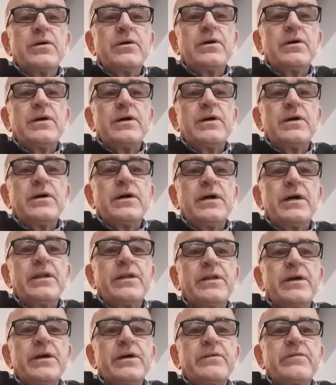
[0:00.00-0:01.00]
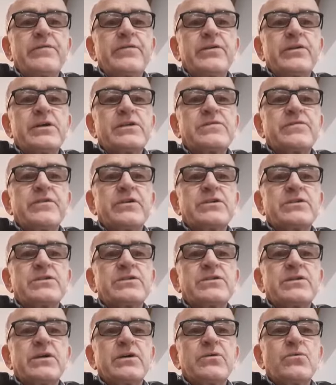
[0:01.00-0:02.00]
and that for this
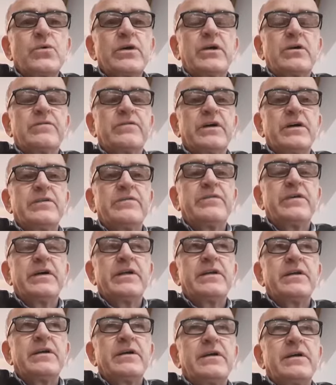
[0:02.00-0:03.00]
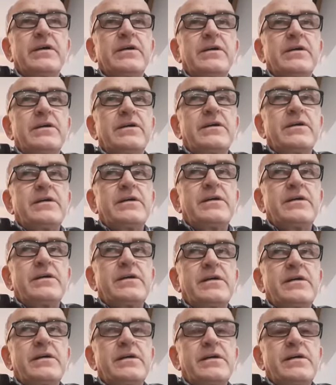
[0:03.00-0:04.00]
first week of Advent
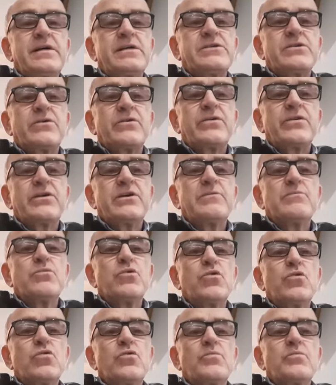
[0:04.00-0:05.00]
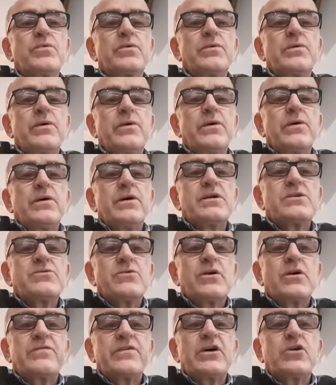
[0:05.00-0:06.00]
is our theme, hope. And
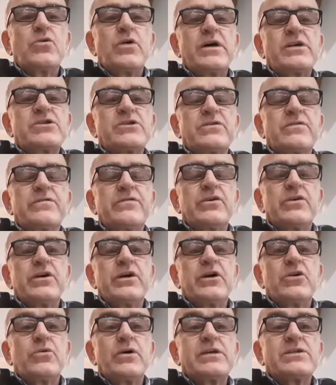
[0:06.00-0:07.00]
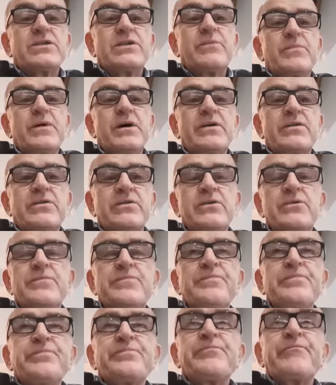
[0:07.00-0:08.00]
so I have a question for you, a question Matthew
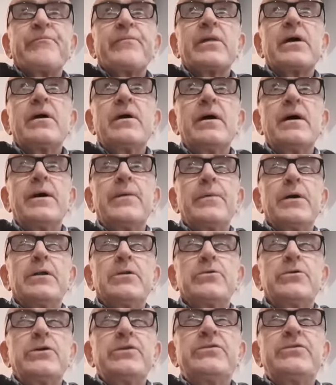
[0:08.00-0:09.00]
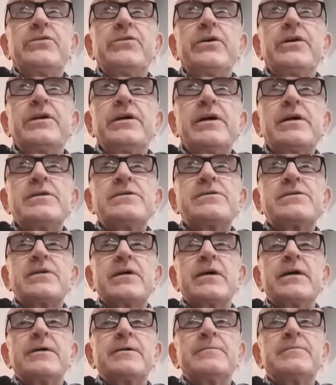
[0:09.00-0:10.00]
alluded to in his
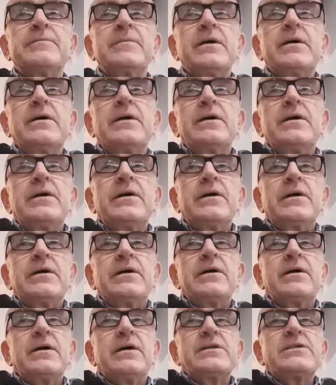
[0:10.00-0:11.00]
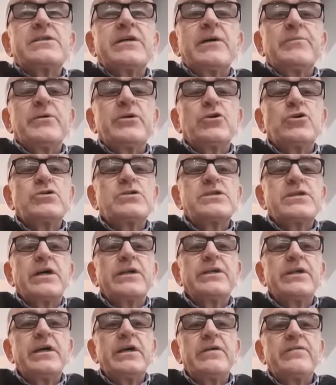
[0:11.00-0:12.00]
sermon on
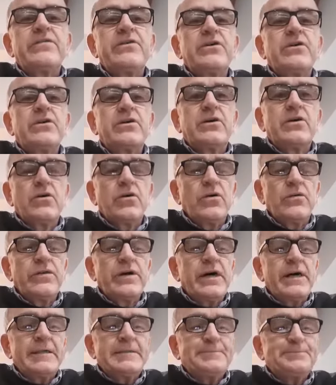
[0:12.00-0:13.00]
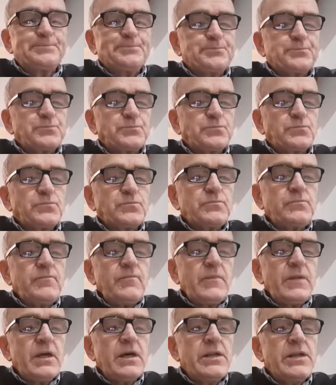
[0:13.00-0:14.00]
Sunday, if you caught that.
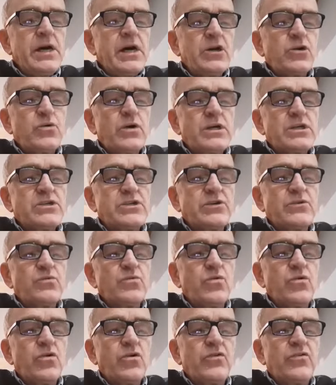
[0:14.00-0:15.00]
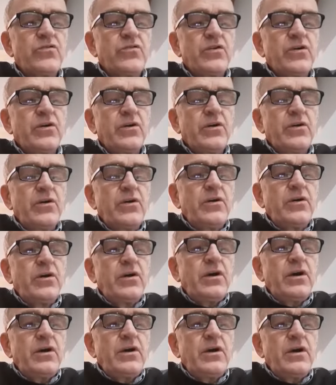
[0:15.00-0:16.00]
And that question was,
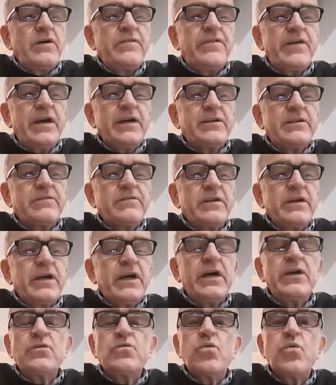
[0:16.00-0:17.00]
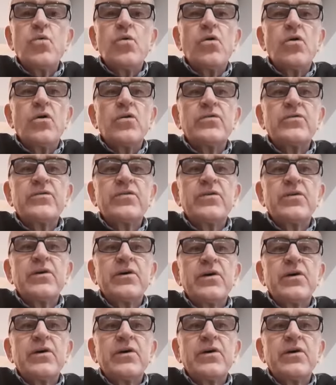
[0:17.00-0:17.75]
effectively, in what